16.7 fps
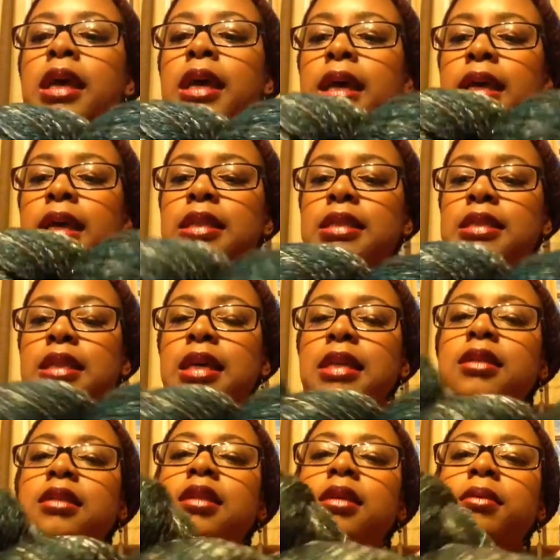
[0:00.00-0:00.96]
And this
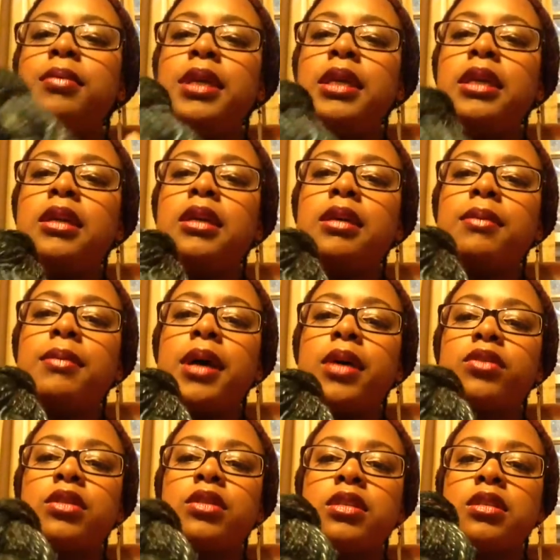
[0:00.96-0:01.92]
ended up being
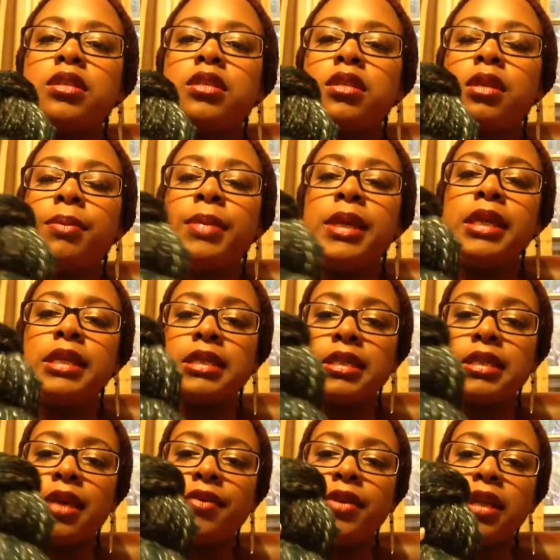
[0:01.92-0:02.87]

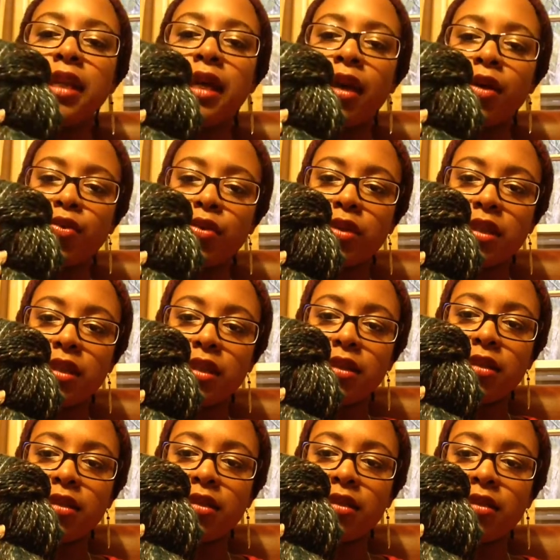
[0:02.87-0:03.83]
7
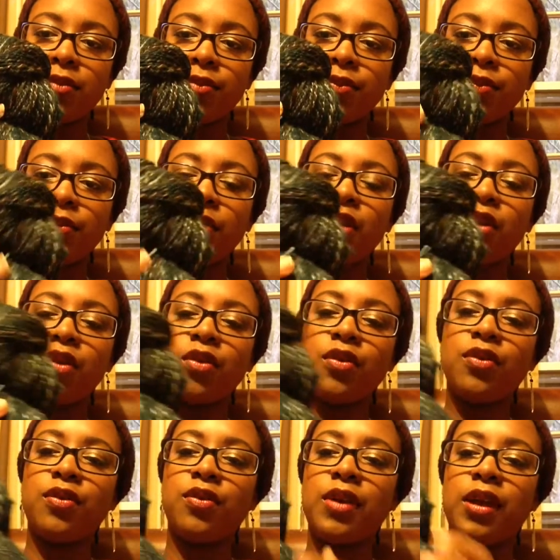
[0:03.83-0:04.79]
ounces of
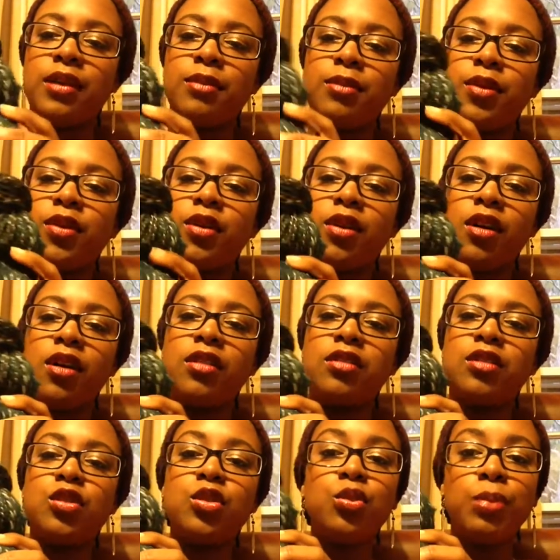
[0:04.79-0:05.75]
fiber, all
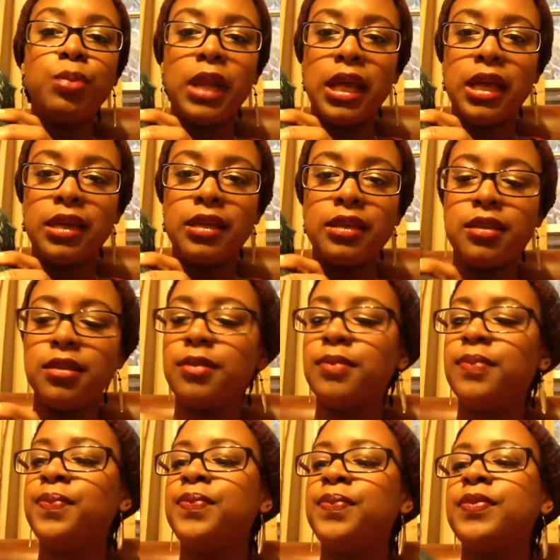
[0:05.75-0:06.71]
2-plied,
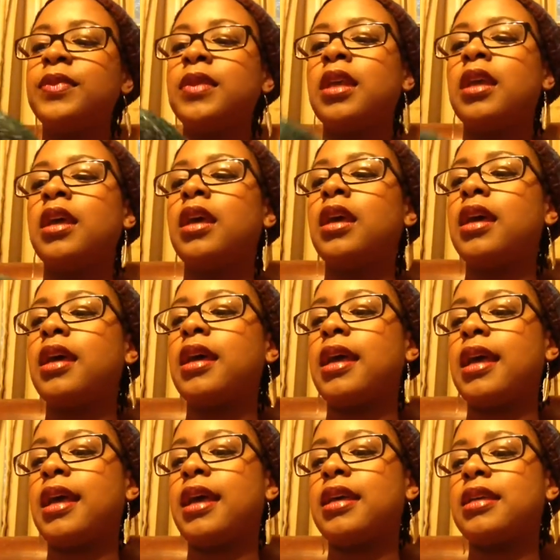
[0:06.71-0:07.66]

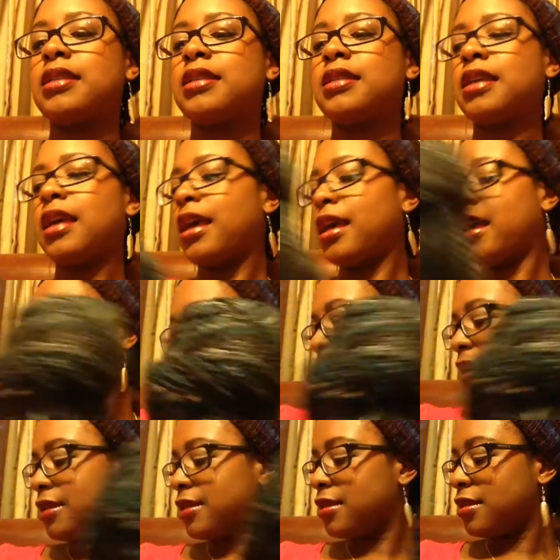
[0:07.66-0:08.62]
and I
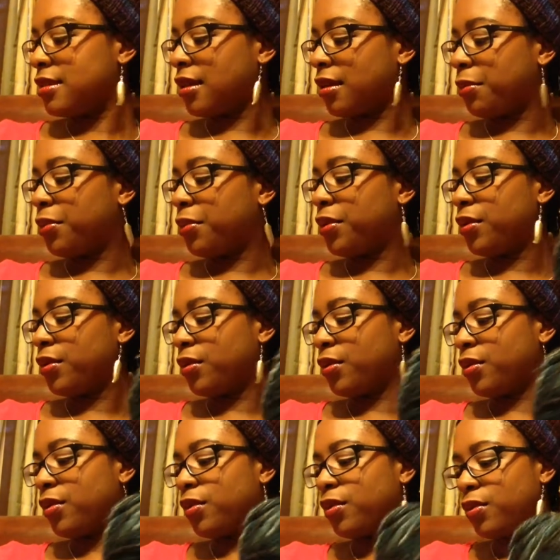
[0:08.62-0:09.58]
ended up
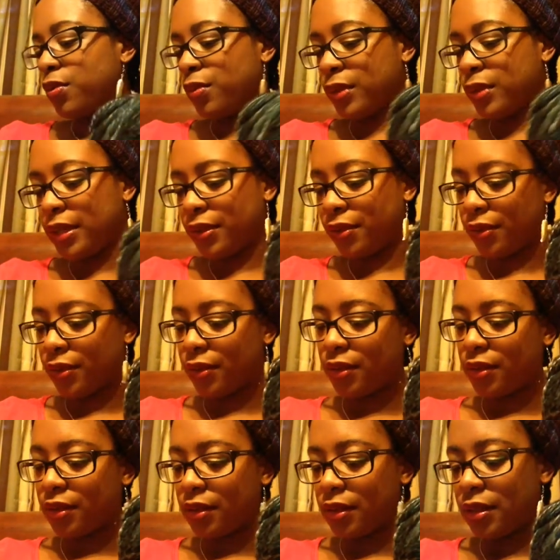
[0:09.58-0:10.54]
with
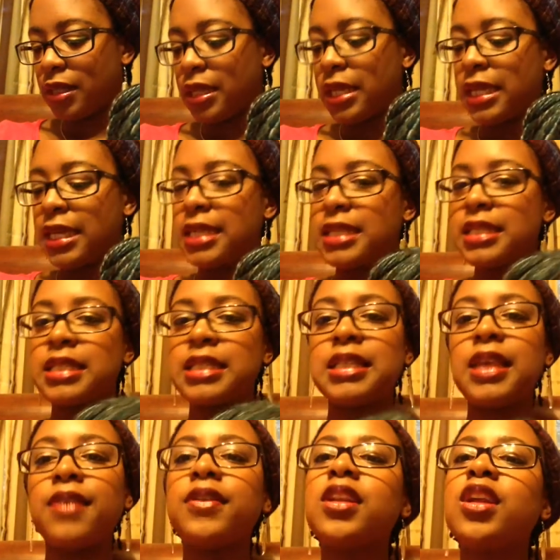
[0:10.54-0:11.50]

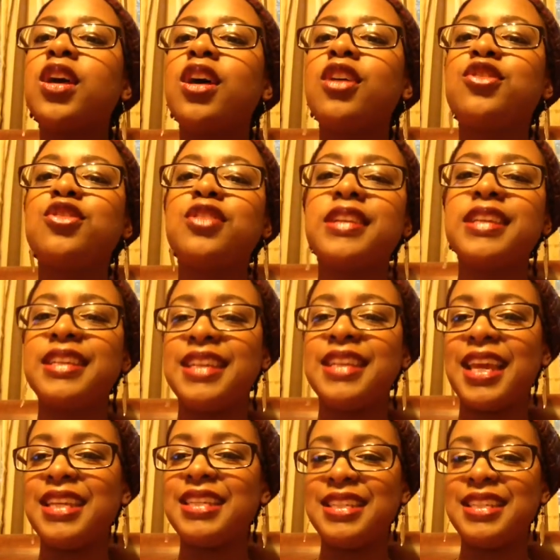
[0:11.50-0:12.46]

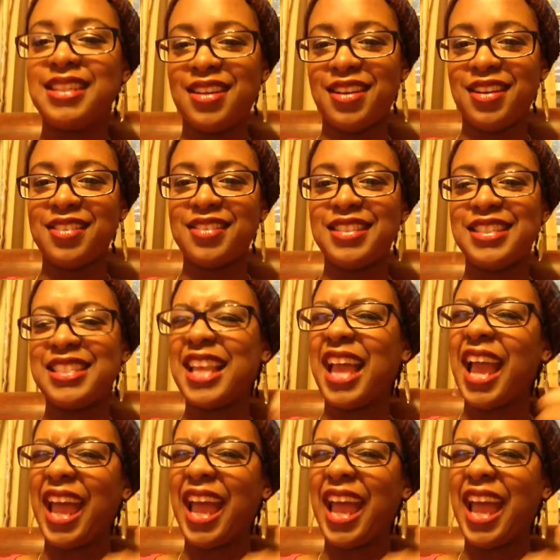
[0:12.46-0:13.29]
790 yards.